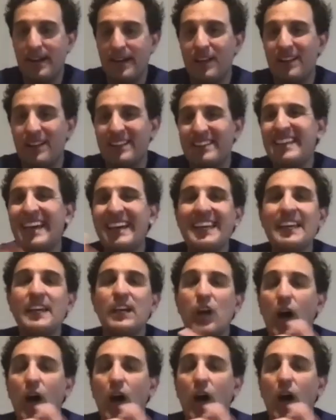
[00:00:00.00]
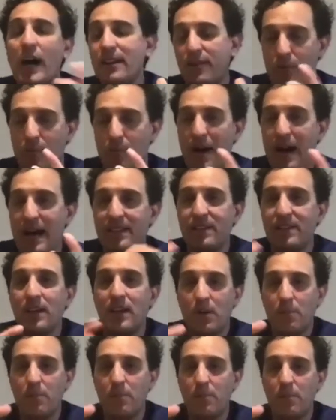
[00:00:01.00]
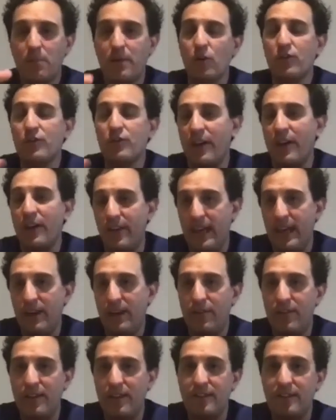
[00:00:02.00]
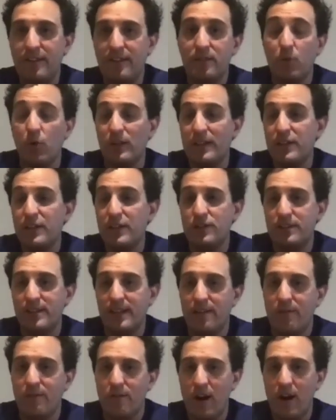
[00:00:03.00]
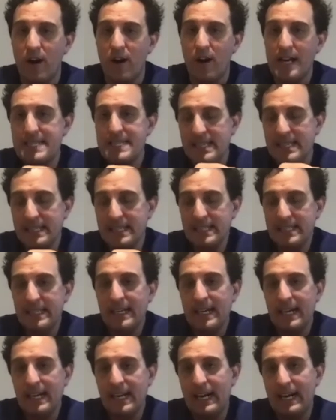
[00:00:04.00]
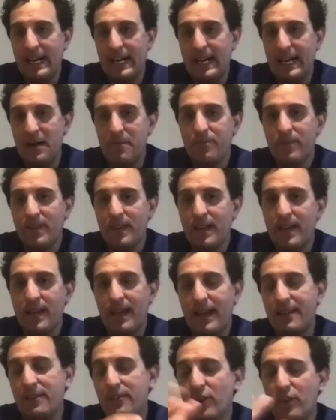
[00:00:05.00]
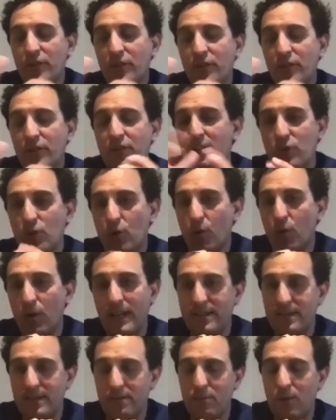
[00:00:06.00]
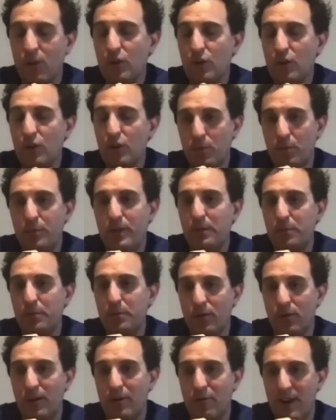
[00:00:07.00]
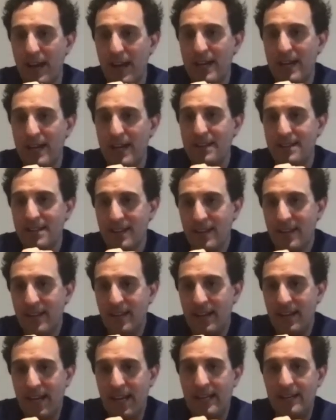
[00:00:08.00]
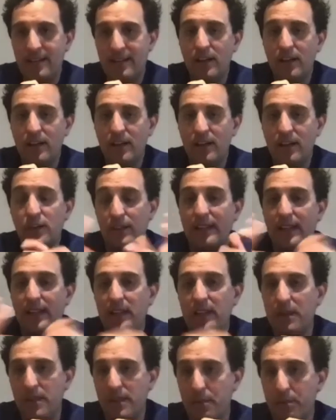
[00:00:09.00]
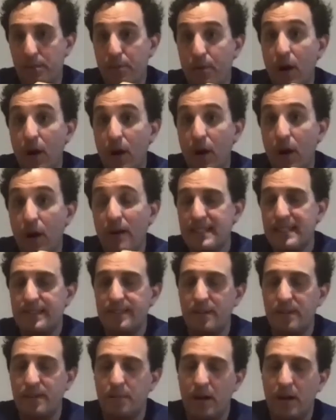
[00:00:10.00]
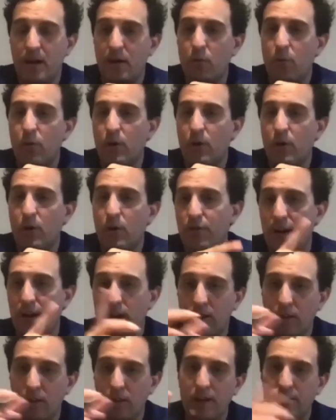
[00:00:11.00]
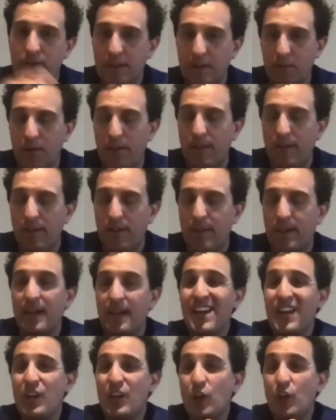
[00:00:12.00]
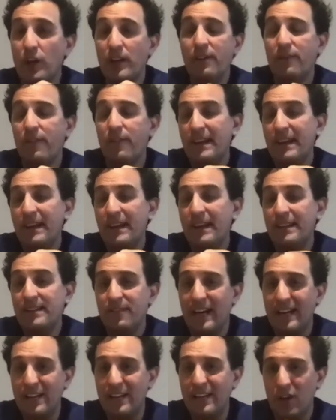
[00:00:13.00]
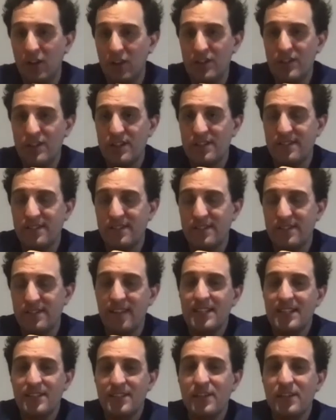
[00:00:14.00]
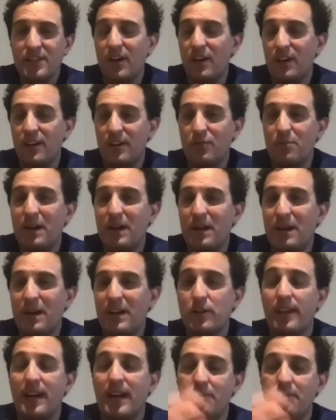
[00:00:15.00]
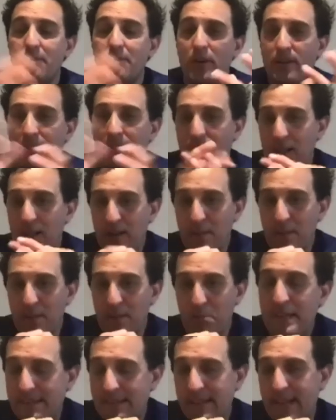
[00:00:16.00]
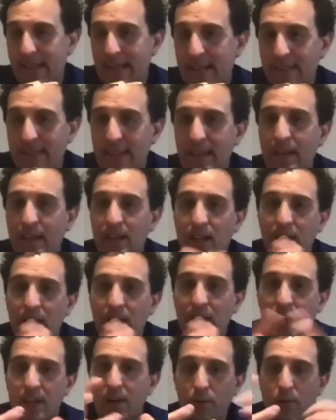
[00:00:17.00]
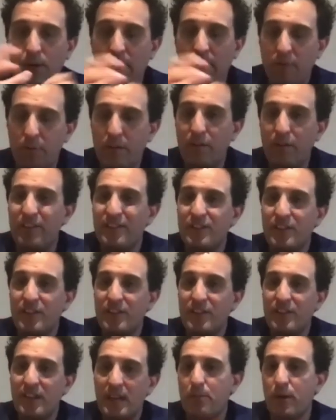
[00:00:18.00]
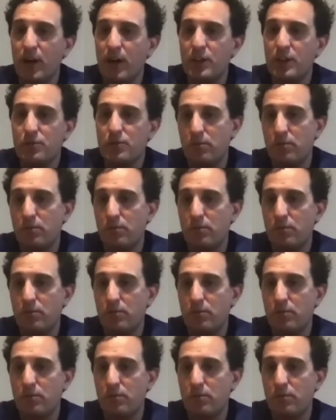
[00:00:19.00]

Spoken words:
taking guidance from us, but are also there if there's small issues that arise. And so there's always multiple people around. And look, in the private system, I work very closely with a non-invasive cardiologist, so to make sure that I'm not missing anything, we have a bit of a team approach where